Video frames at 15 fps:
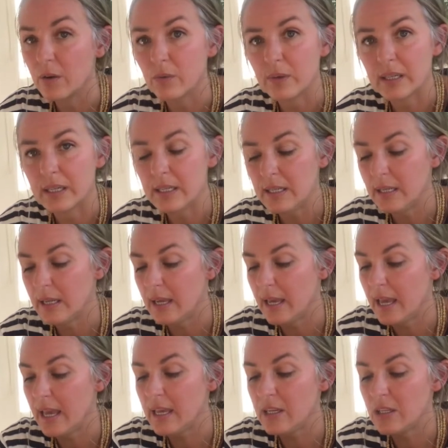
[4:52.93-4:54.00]
Red
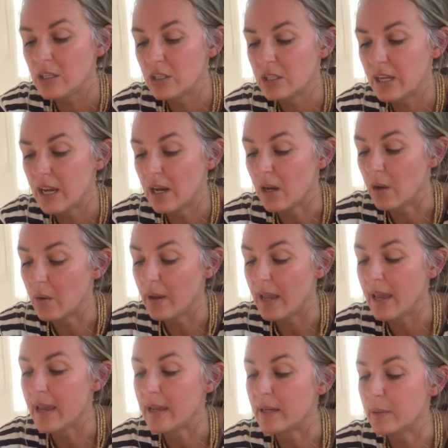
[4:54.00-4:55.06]
and yellow
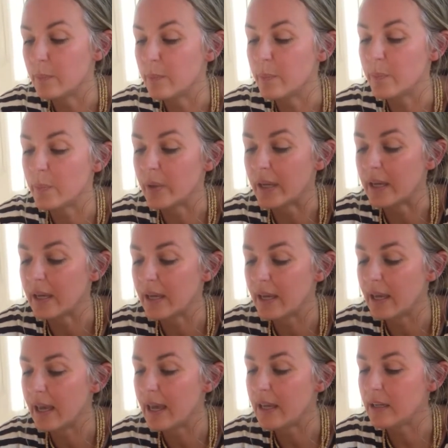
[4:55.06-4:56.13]
and pink
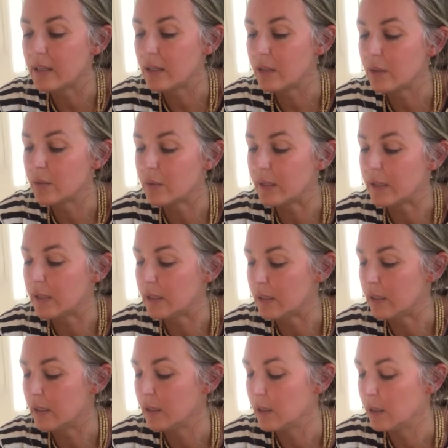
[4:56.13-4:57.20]
and green,